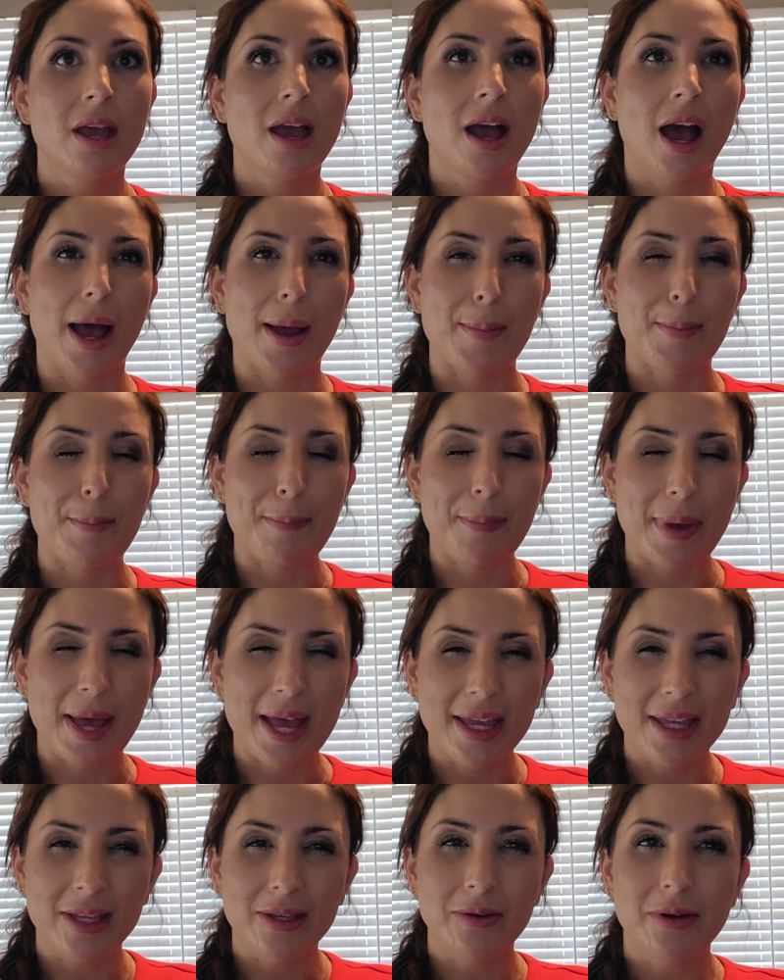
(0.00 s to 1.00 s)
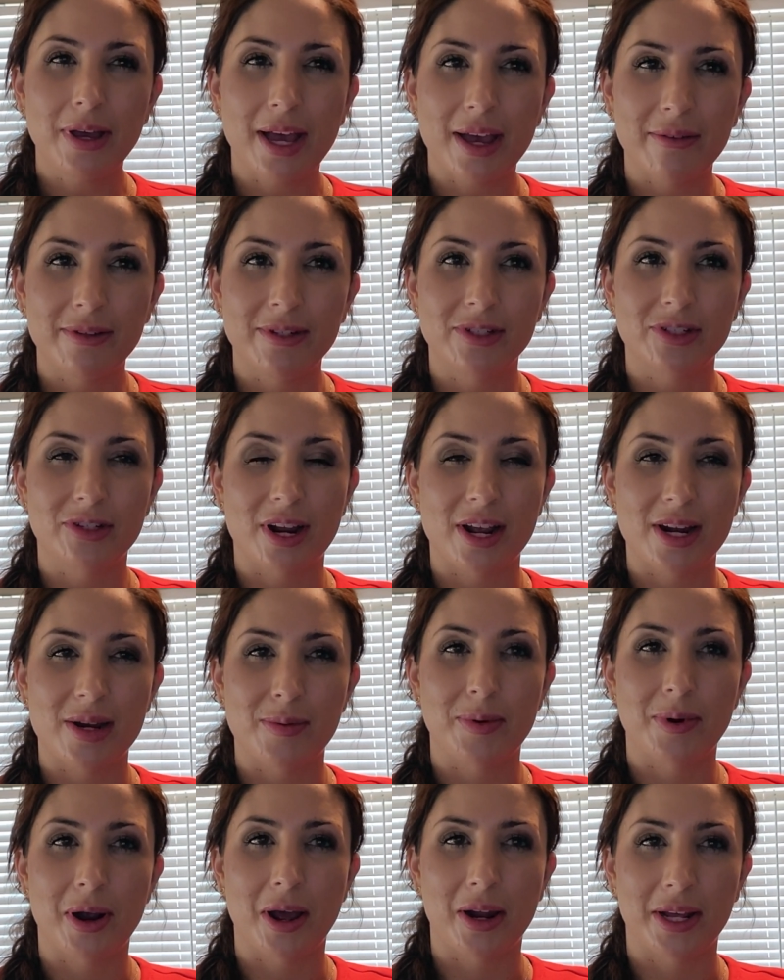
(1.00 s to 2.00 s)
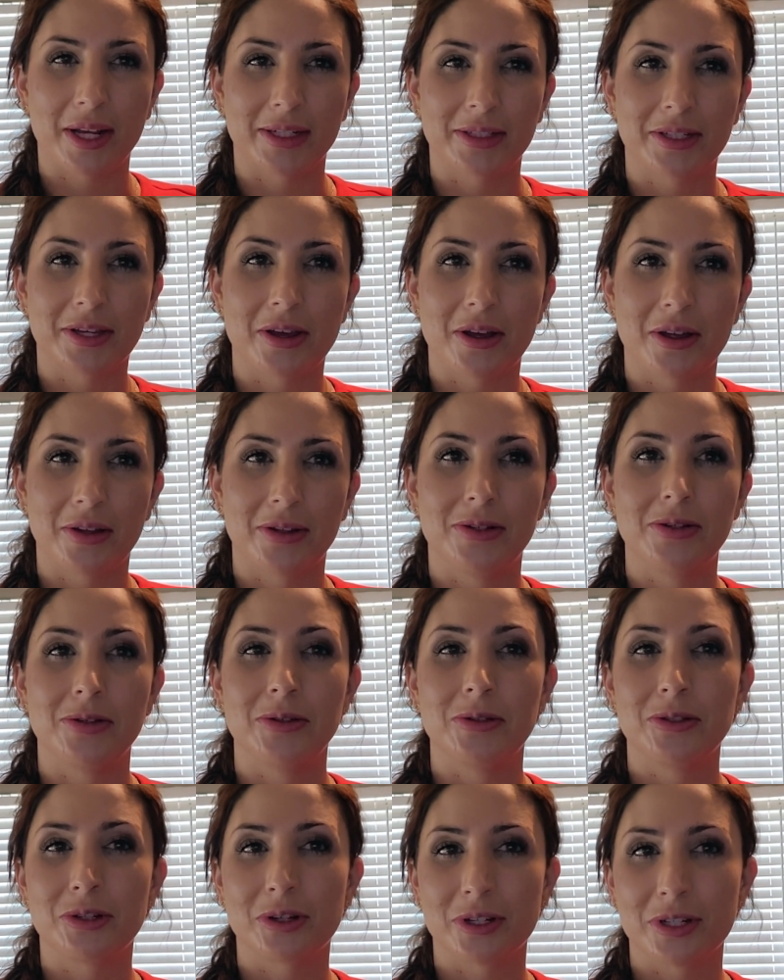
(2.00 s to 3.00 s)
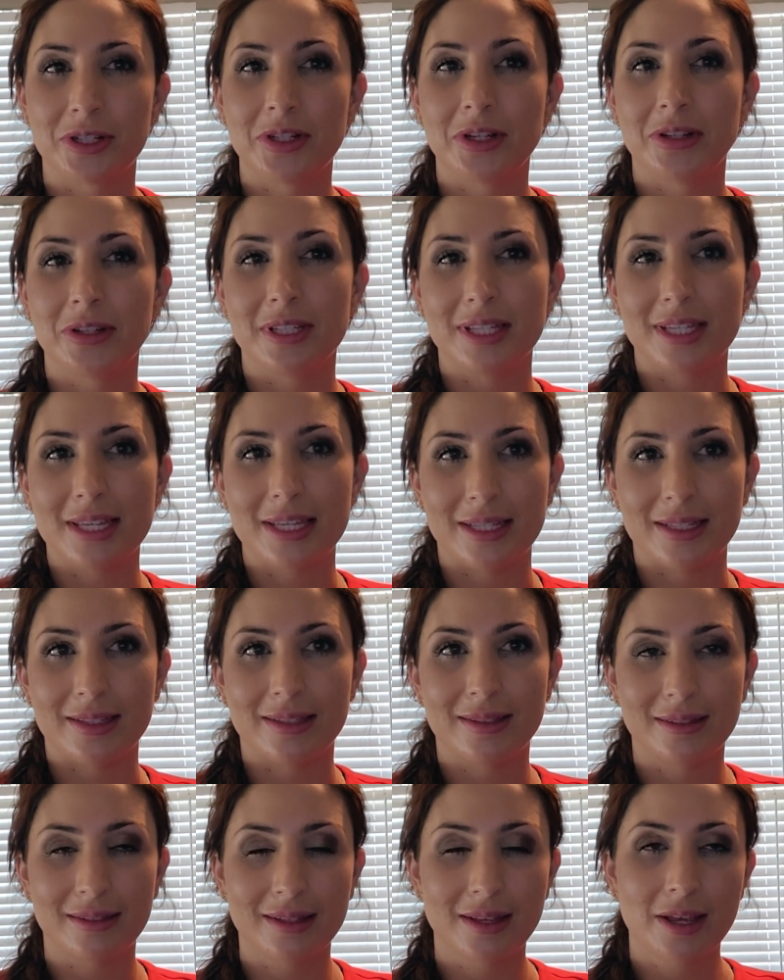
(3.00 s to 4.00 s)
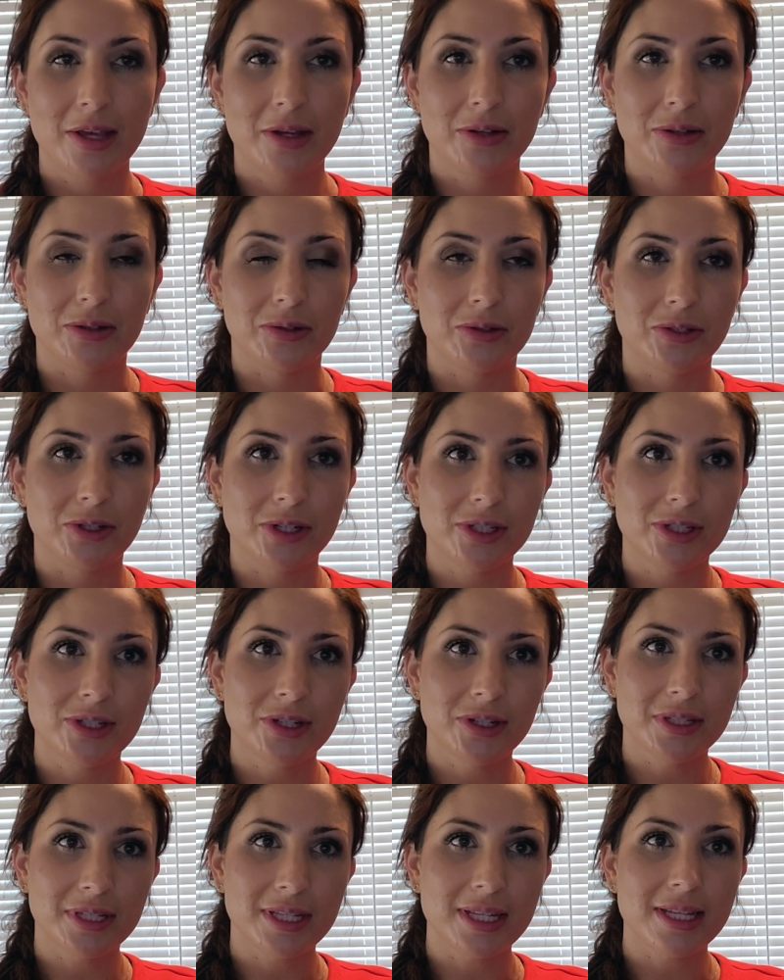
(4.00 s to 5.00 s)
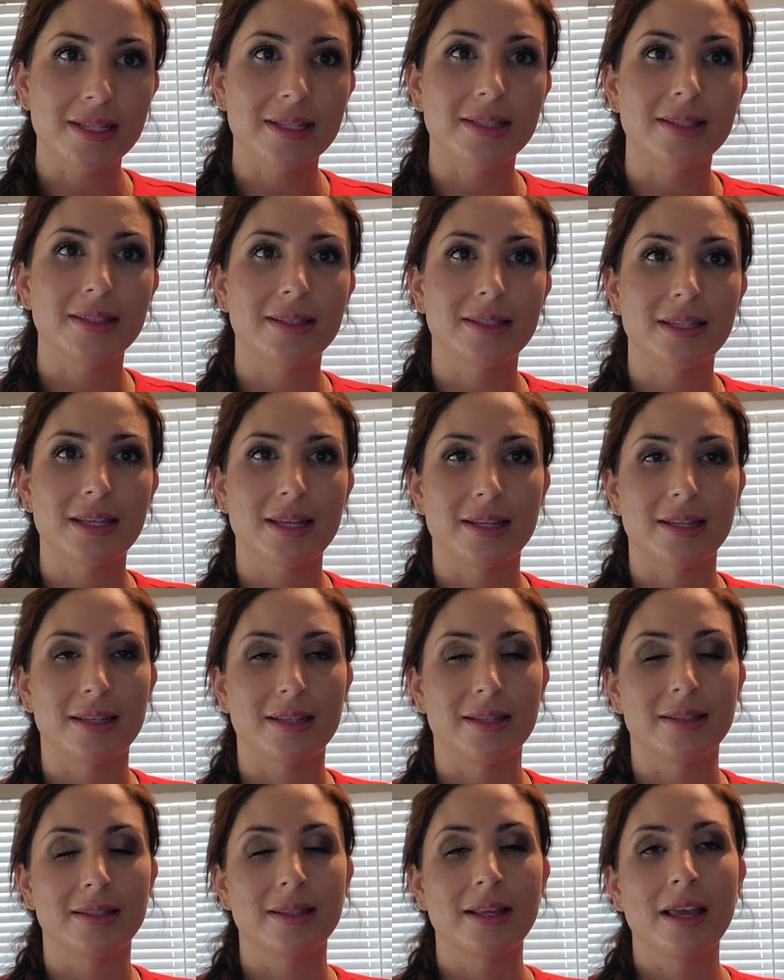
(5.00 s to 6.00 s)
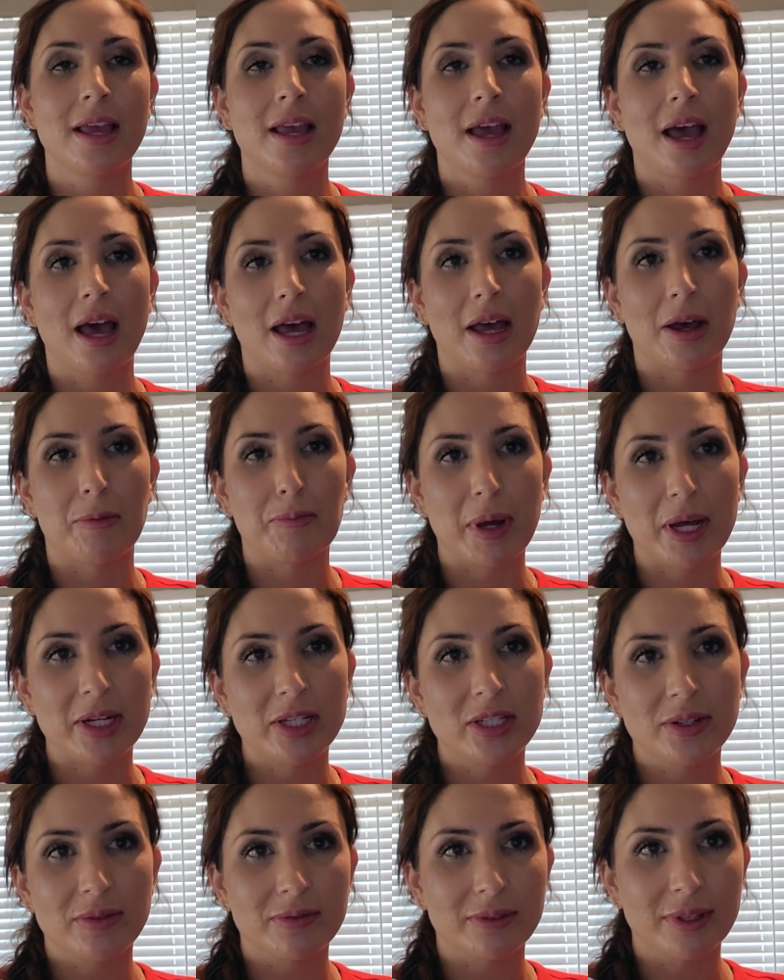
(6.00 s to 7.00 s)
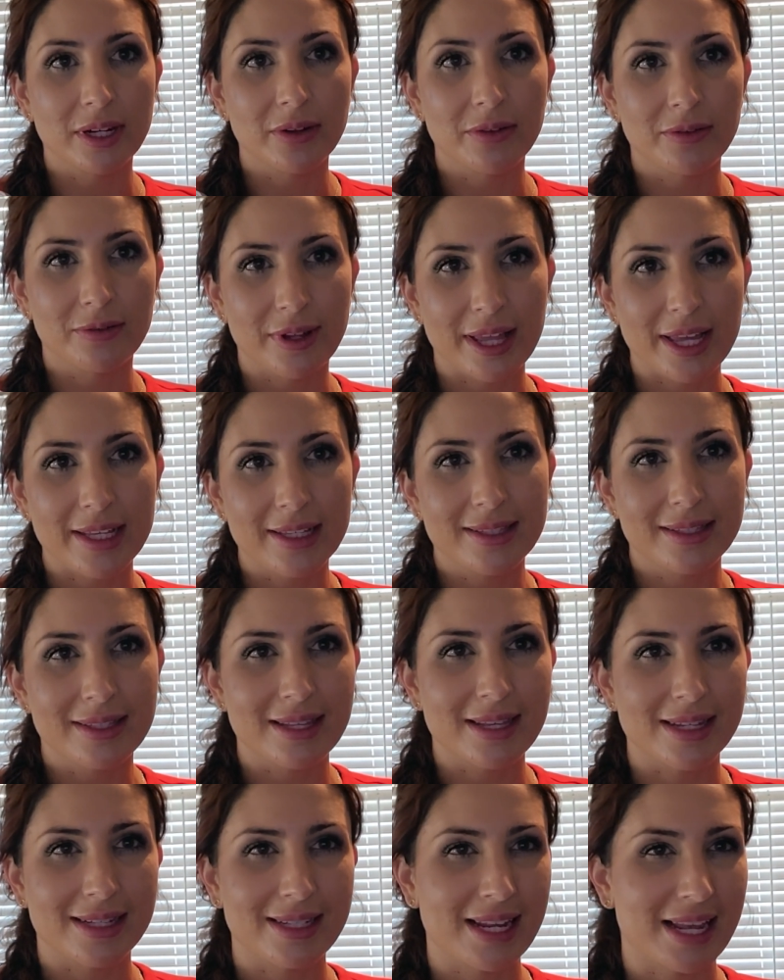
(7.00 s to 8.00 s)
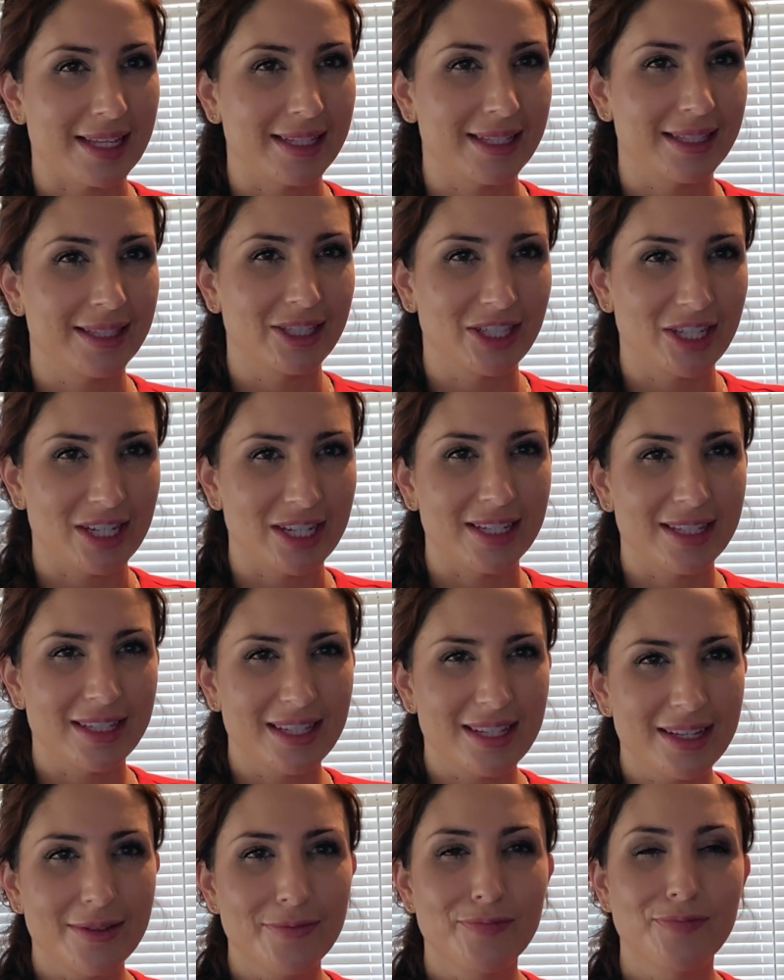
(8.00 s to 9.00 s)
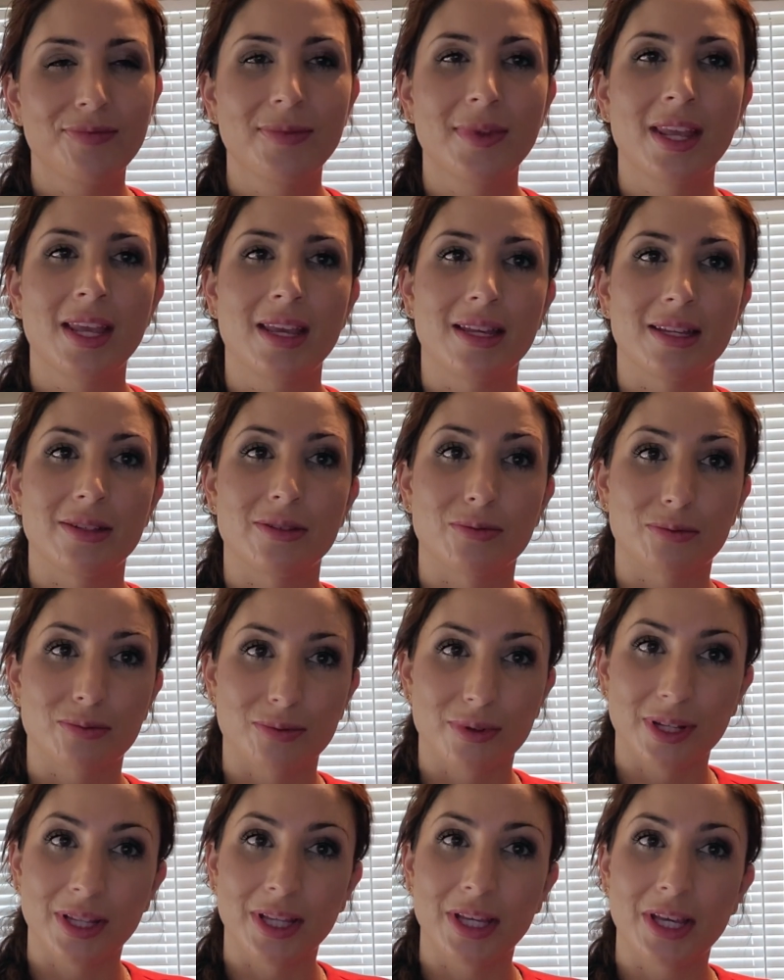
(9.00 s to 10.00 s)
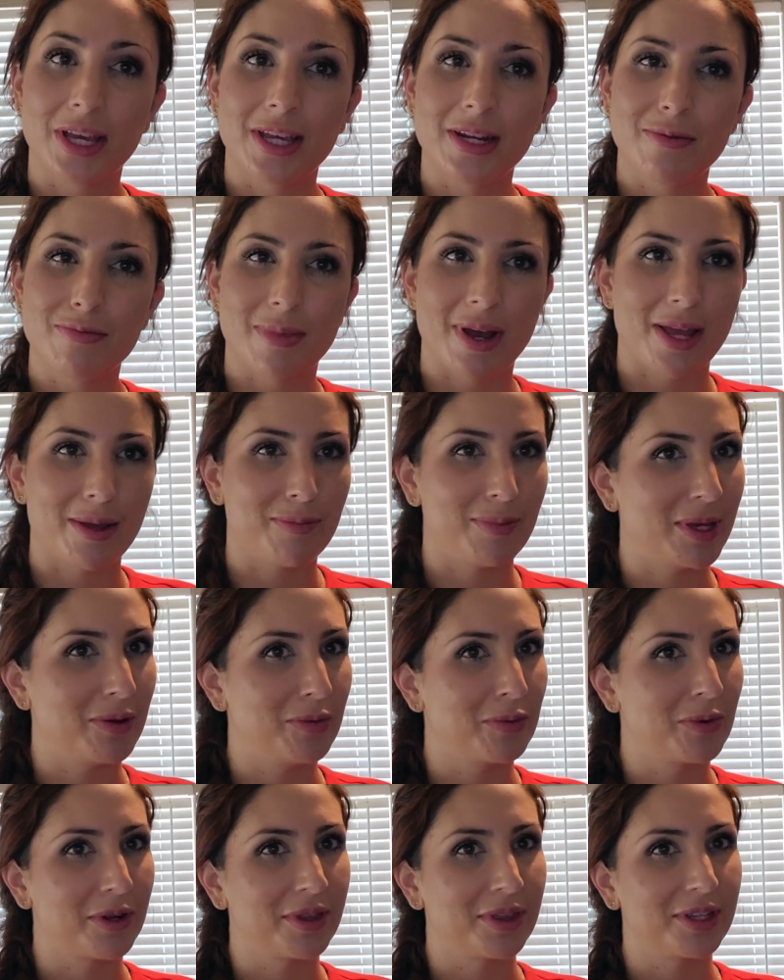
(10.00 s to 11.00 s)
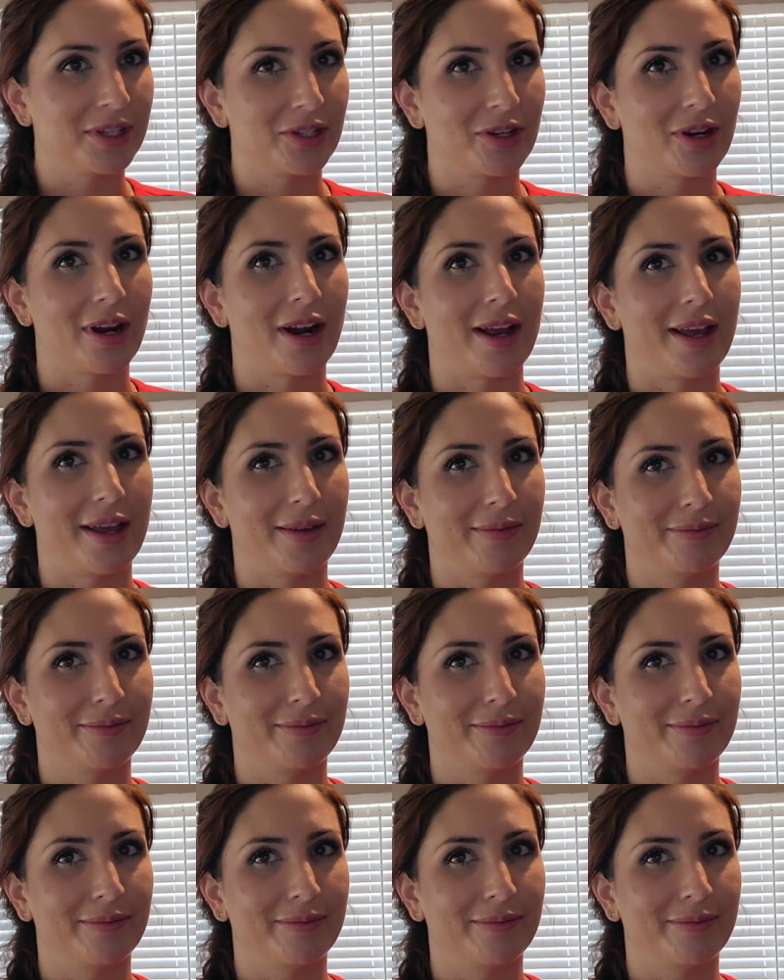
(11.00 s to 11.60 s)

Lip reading: I bet you haven't tried a product called nutritional yeast. Nutritional yeast is a bunch of little flakes that taste cheesy. It's really good, might be worth a try.